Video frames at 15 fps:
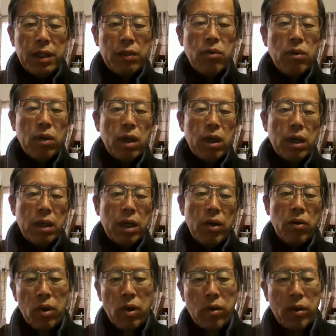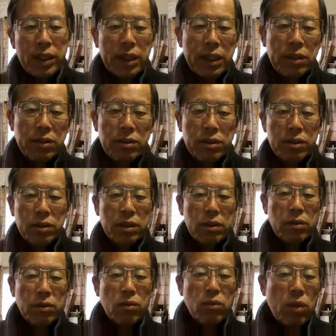a walk, when I took a
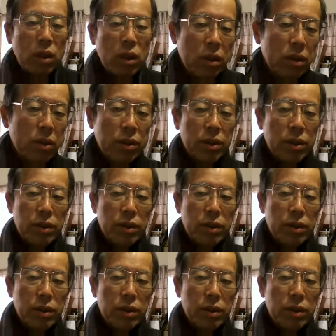walk,